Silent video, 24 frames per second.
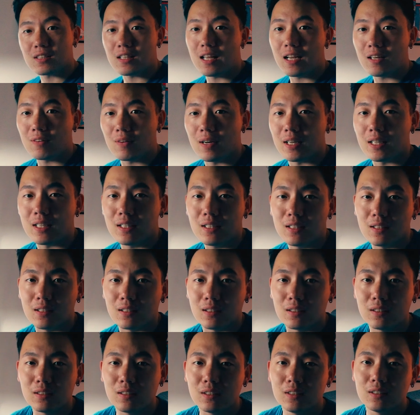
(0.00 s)
light right
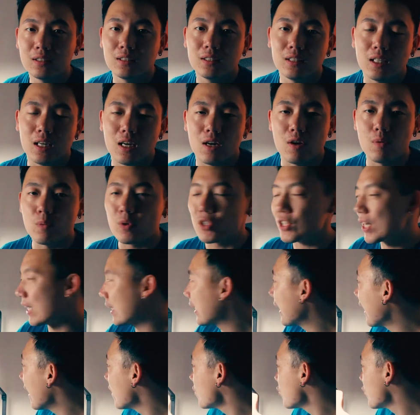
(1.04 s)
here, which I
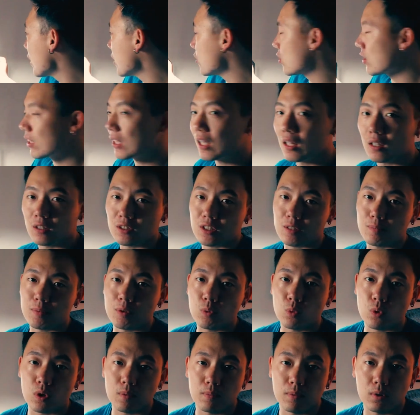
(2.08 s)
can change the color to be
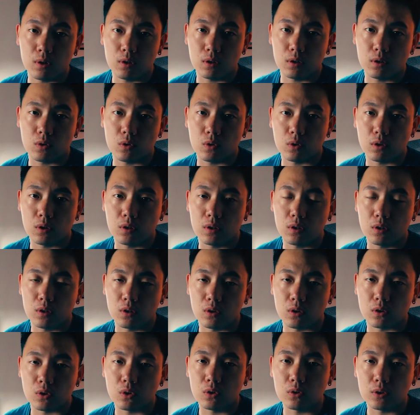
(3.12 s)
warmer
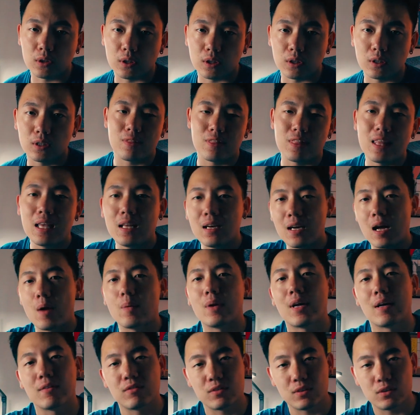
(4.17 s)
or colder, then I
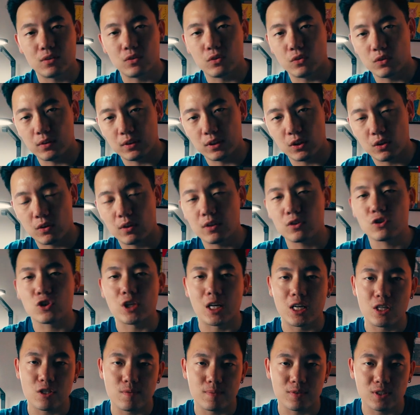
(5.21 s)
would have to,
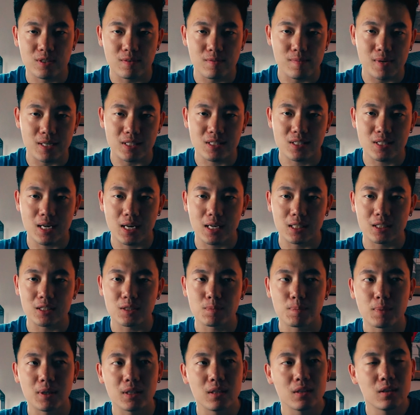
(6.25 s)
change some of my settings.
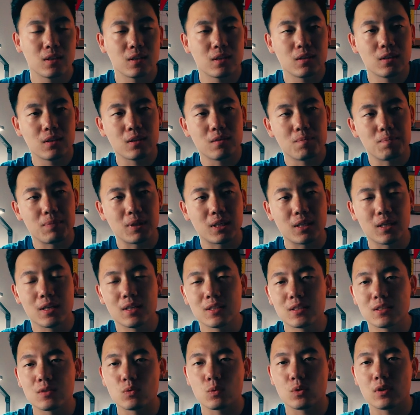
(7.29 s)
But
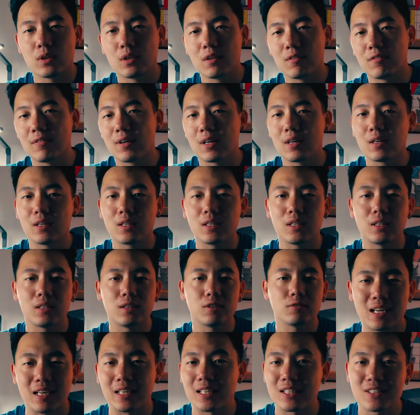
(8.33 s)
because we're in a
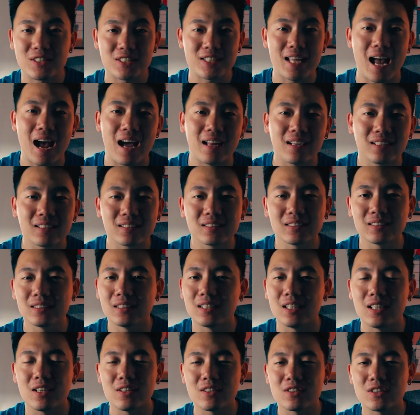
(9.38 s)
very, I guess, static
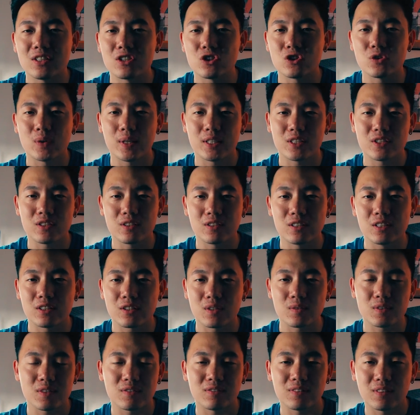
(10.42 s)
situation in
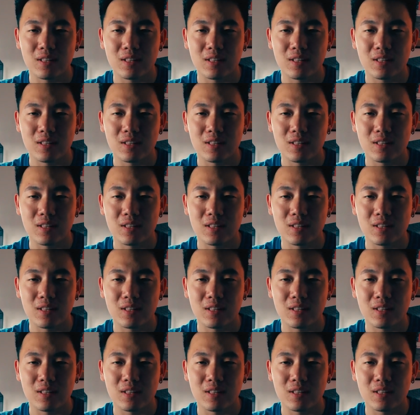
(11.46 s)
terms of